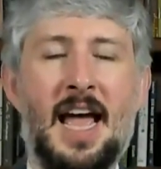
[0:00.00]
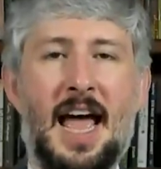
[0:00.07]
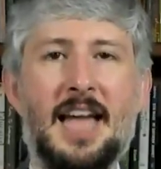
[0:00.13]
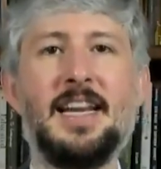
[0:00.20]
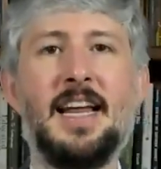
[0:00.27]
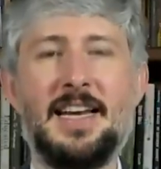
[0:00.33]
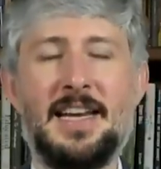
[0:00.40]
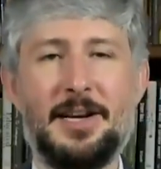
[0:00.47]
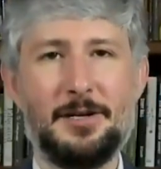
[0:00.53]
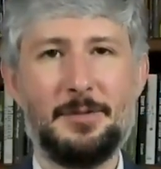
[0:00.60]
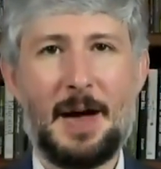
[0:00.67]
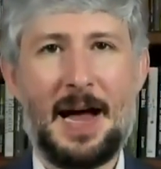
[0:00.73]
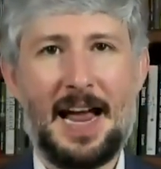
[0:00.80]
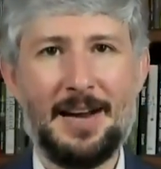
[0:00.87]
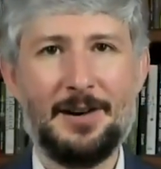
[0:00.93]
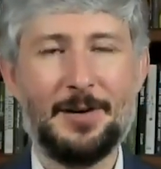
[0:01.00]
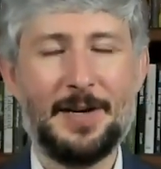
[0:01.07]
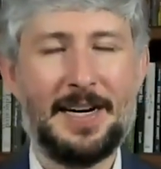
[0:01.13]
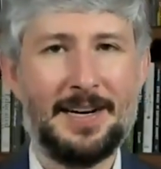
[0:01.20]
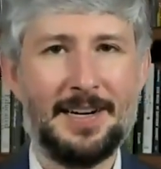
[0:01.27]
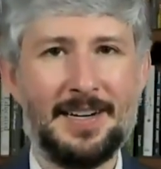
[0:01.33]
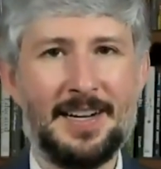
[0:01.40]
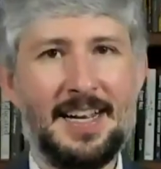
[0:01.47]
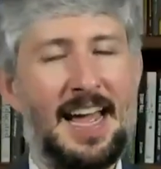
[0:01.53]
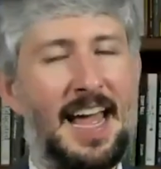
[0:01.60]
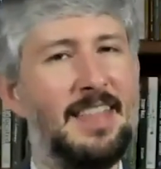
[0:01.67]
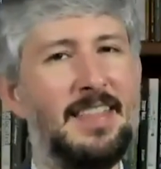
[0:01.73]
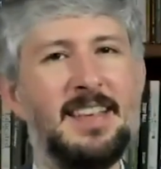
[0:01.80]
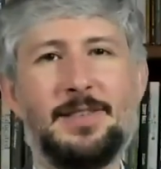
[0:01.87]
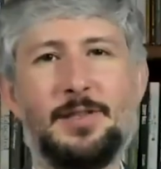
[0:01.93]
And here's my angle here.
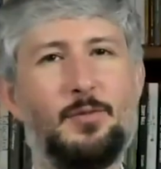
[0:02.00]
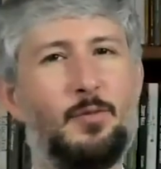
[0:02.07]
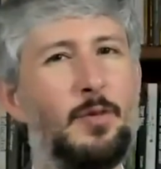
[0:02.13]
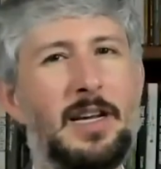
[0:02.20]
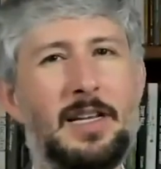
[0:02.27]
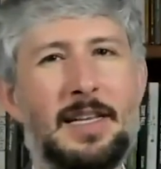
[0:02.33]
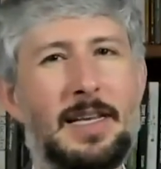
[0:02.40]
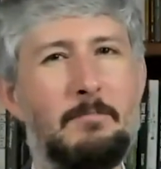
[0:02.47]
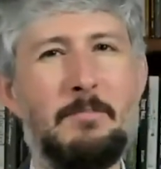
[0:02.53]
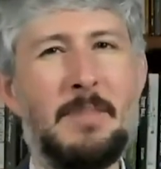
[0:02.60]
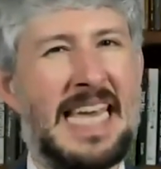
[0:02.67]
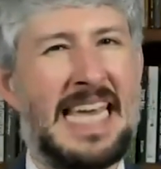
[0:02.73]
And this is really